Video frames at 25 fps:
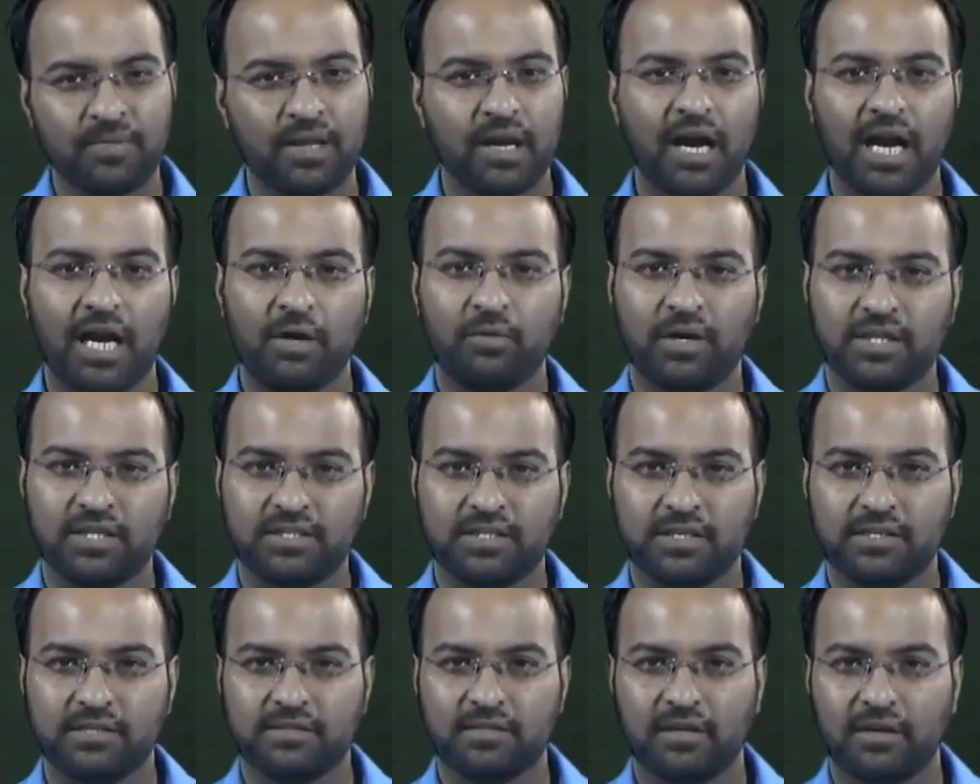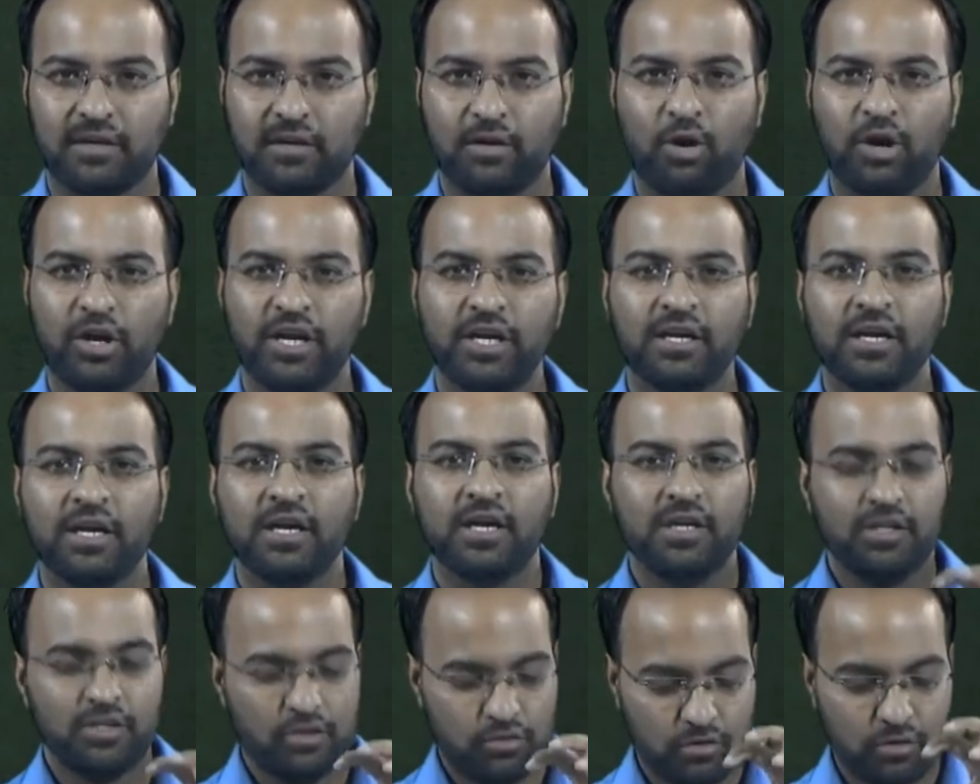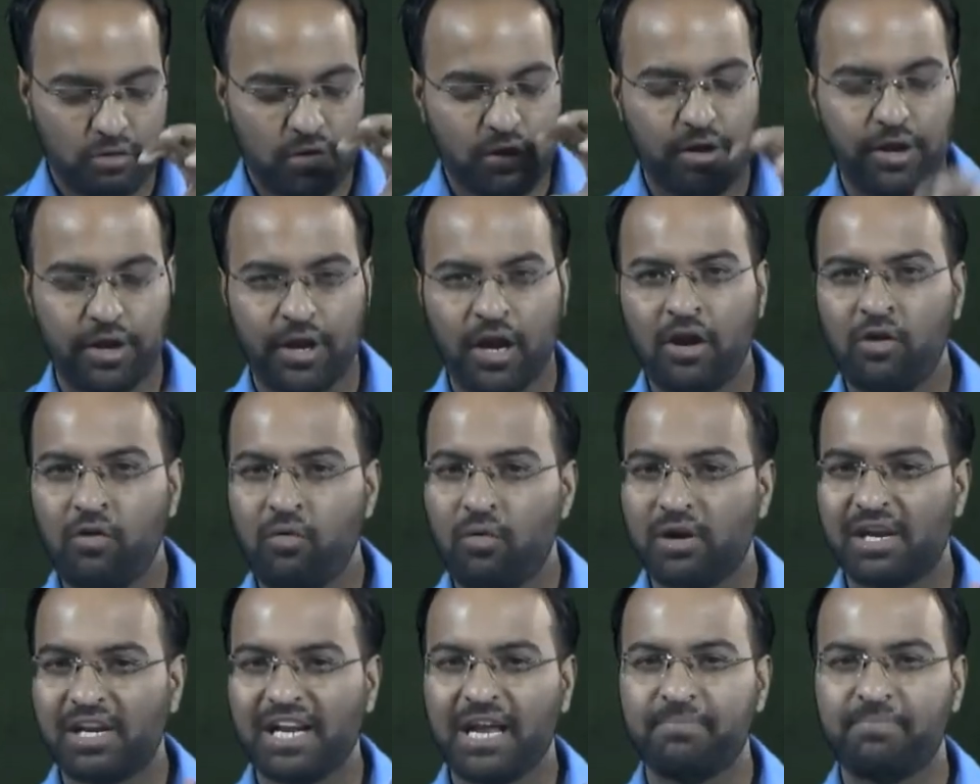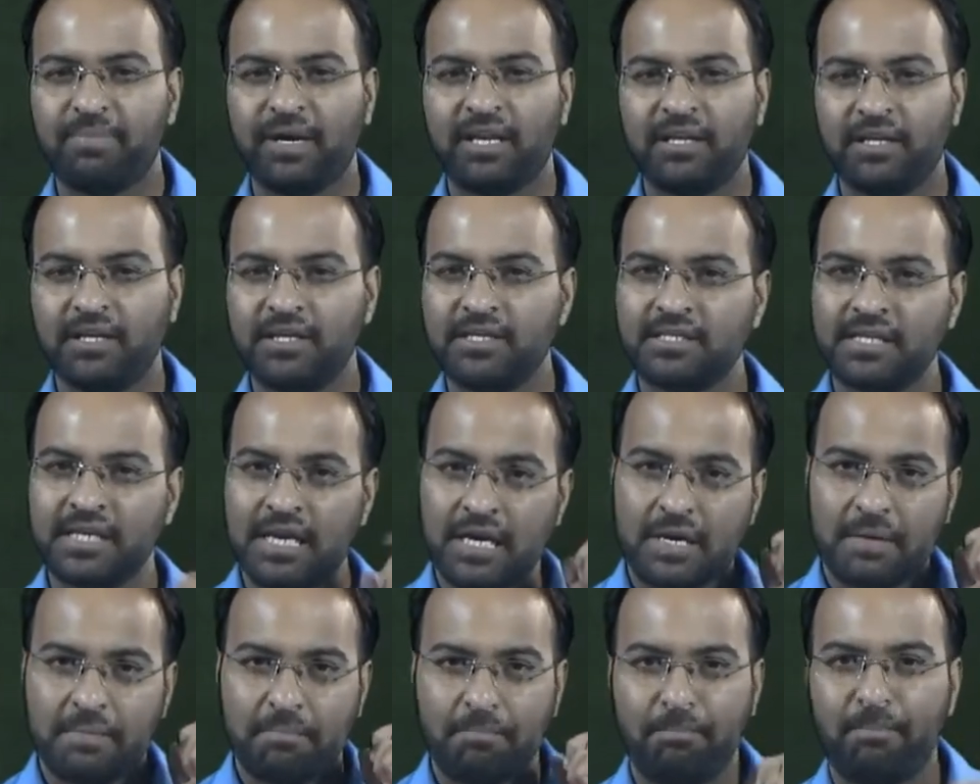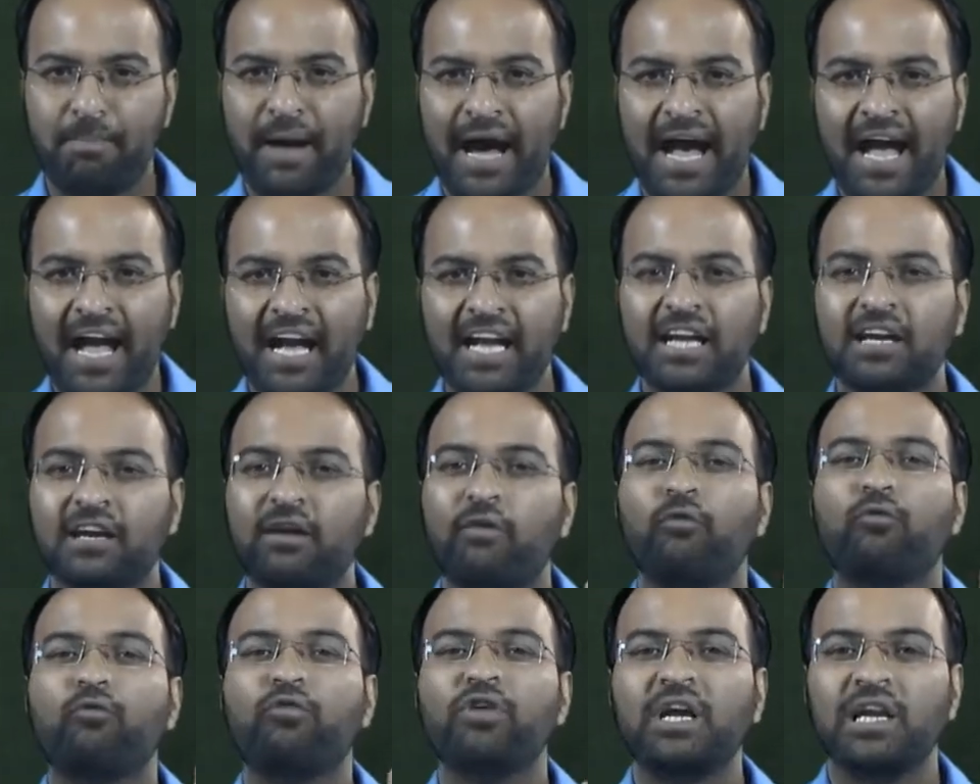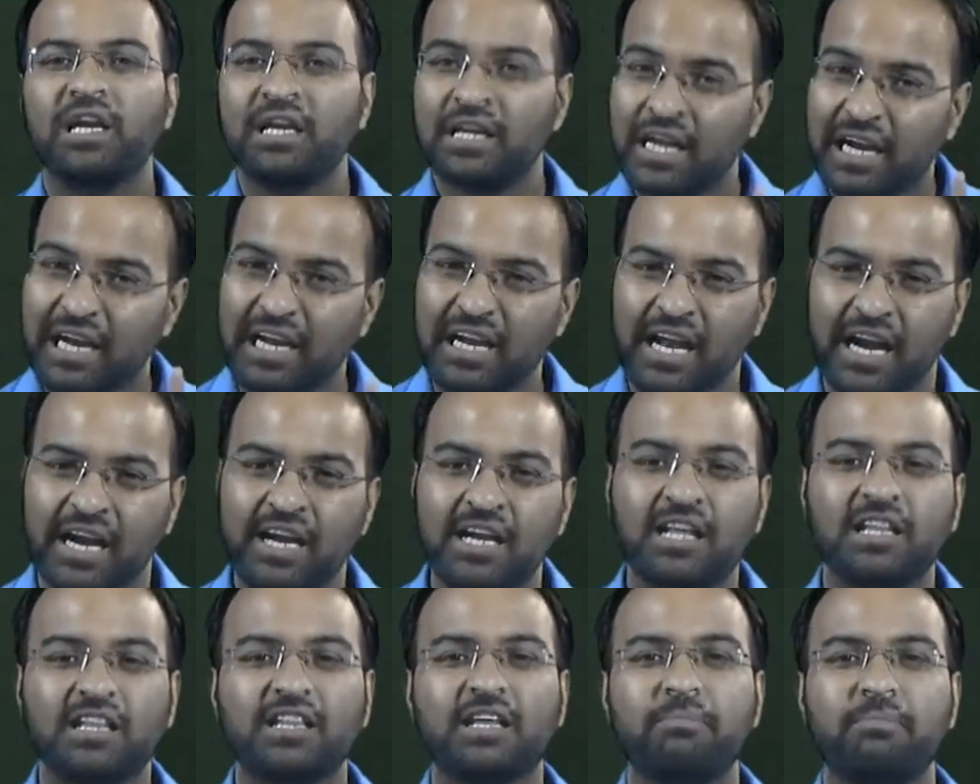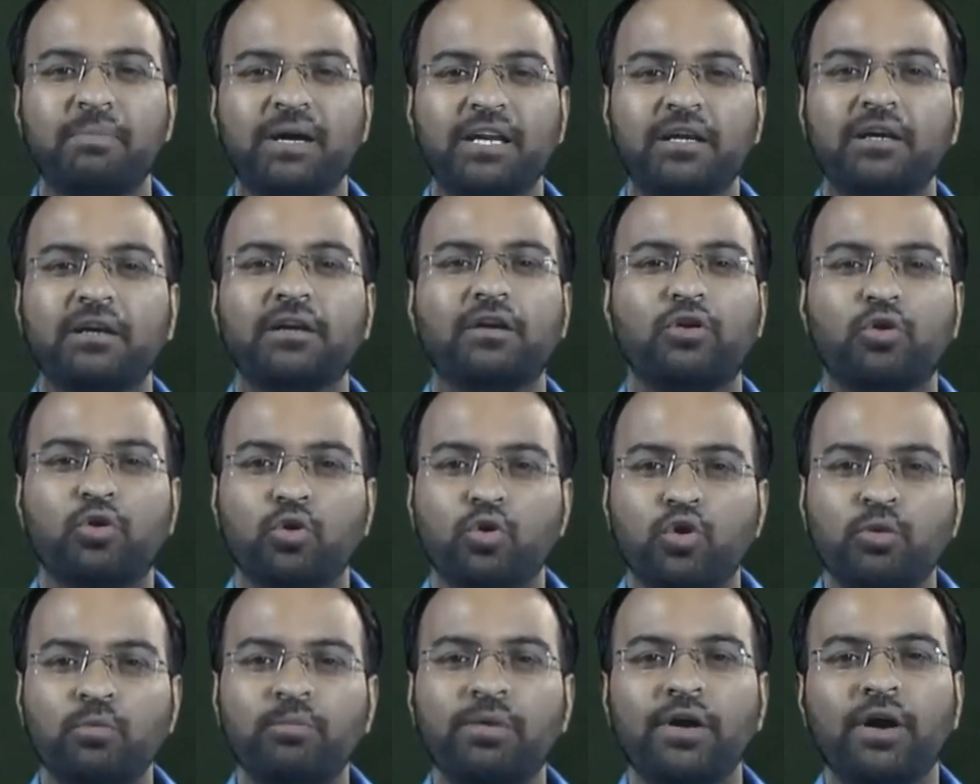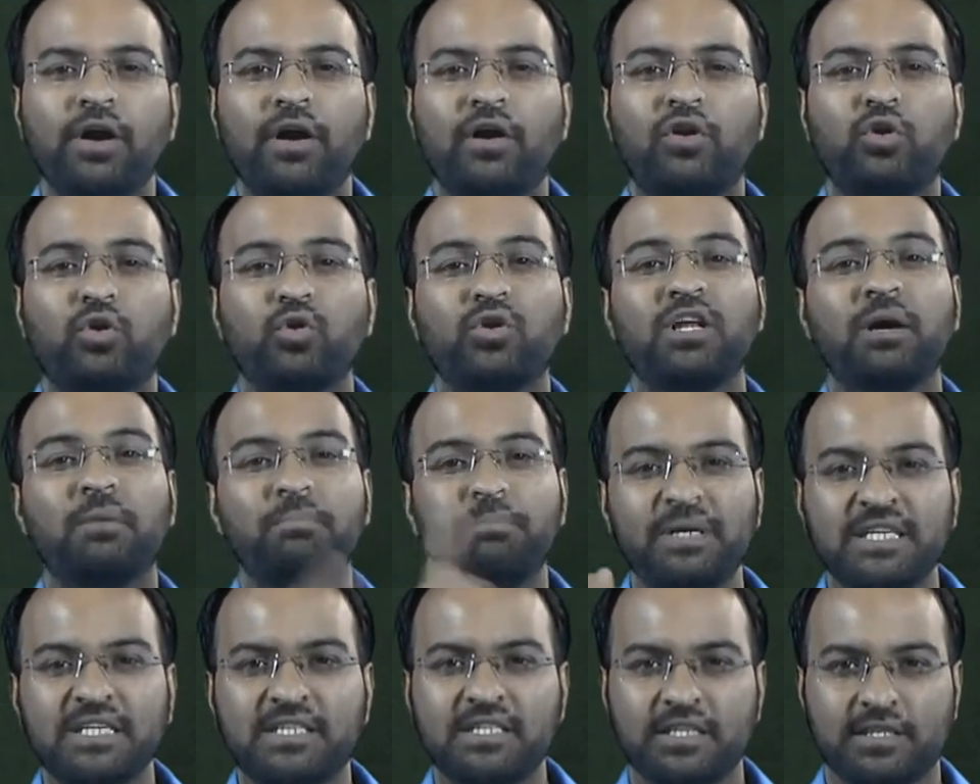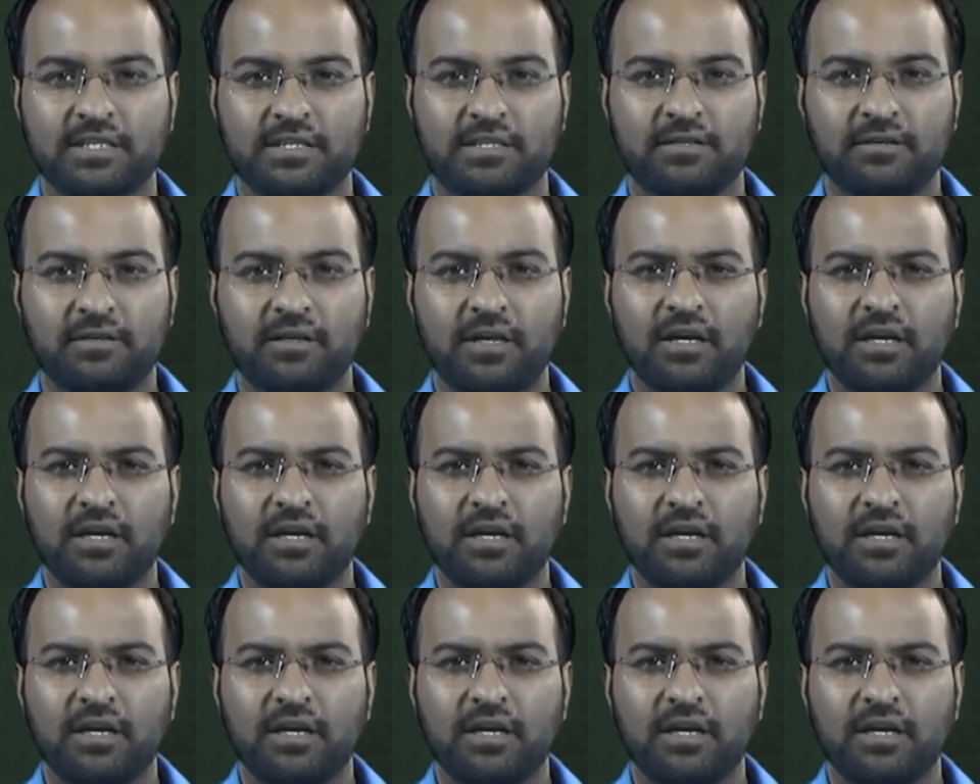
advances. Got it? So now what will happen is, bank will lend the money to whom? To the business.